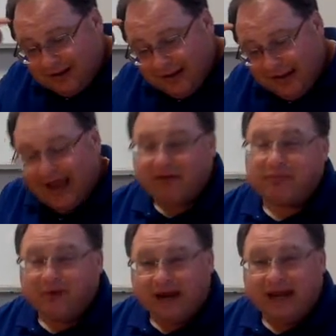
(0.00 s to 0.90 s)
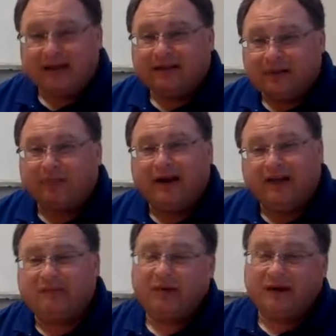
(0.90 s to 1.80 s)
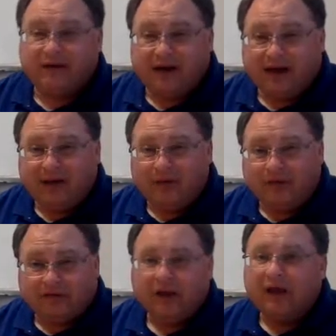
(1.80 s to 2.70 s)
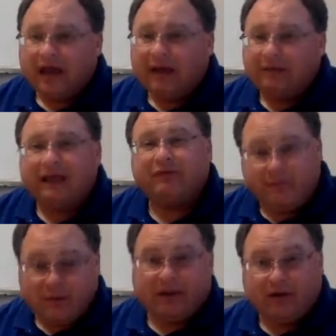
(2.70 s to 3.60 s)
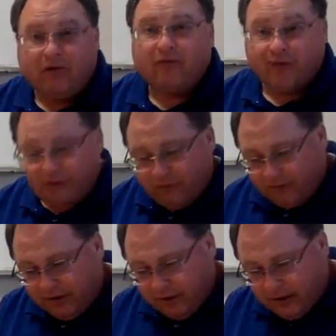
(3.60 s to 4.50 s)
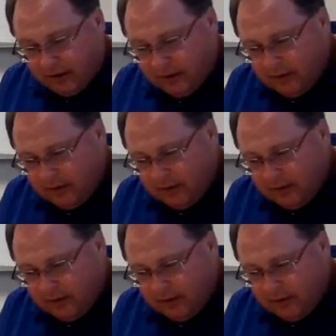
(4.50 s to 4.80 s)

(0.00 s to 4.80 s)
They got a brain. Their brain is bigger than ours. I would think you'd remember that over and over again.